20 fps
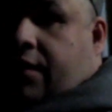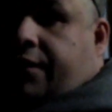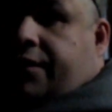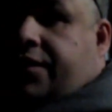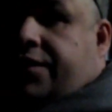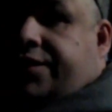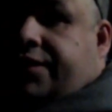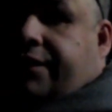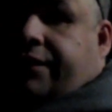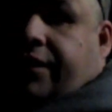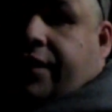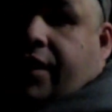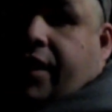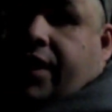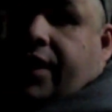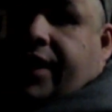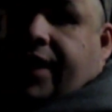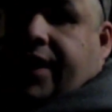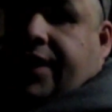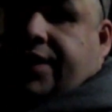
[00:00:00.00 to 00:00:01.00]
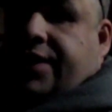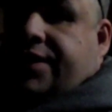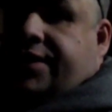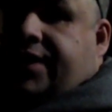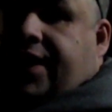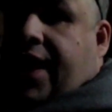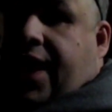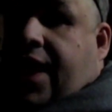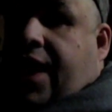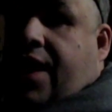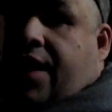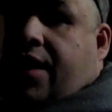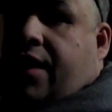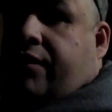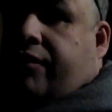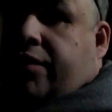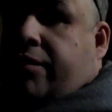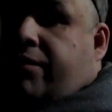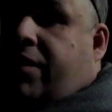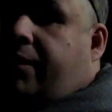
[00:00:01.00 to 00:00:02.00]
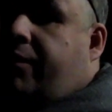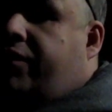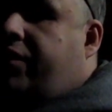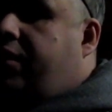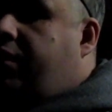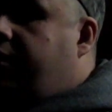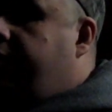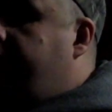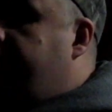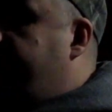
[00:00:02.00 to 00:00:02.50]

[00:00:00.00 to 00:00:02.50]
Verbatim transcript: First of all, I'd like to say, uh, remember,